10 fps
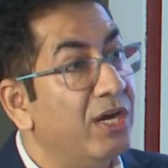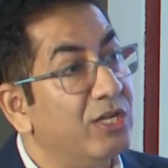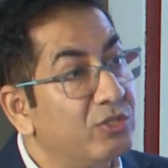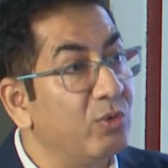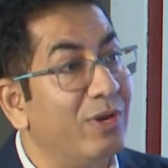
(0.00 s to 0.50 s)

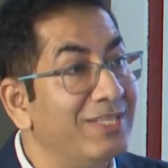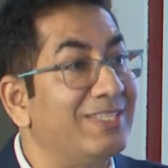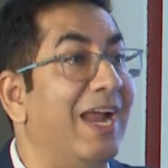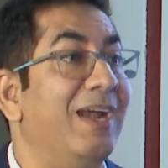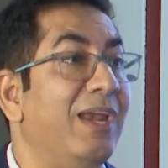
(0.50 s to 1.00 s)

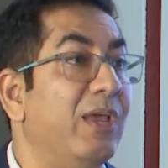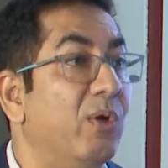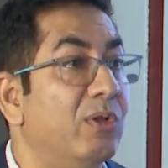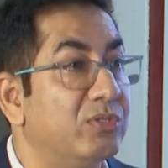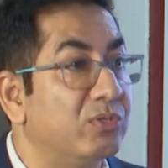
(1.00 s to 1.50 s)
dissonance handling
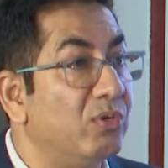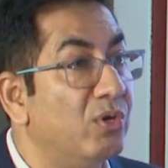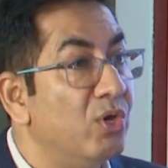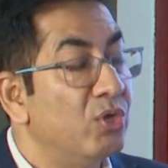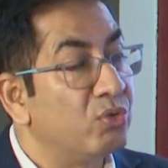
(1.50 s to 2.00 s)

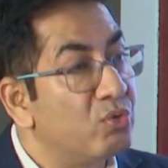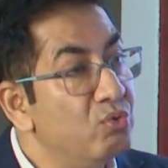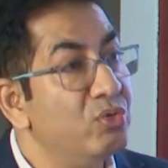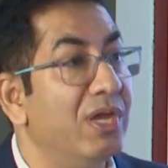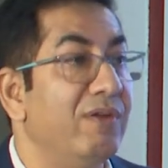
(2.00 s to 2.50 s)
also
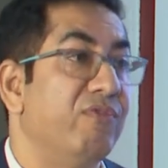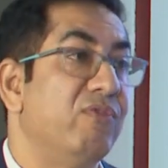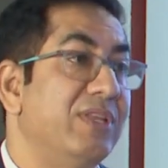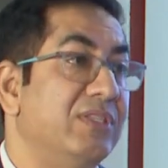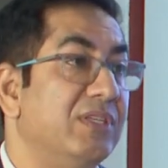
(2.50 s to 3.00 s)
through the
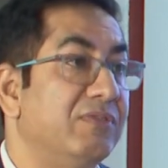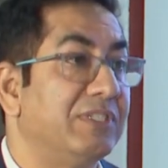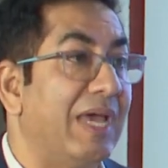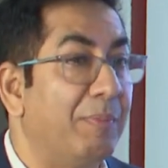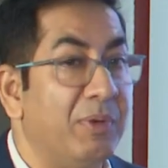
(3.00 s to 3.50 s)
influencers
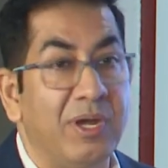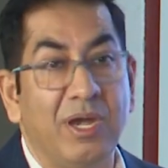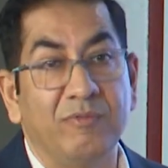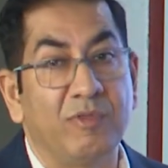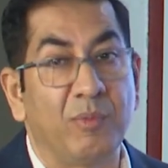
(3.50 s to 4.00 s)
which happen.
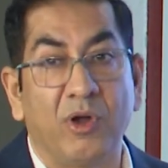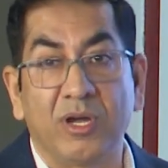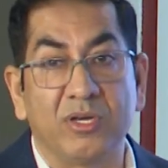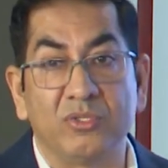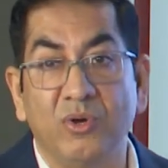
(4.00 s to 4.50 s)
And if the
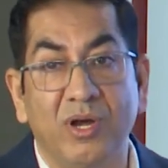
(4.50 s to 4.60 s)
product is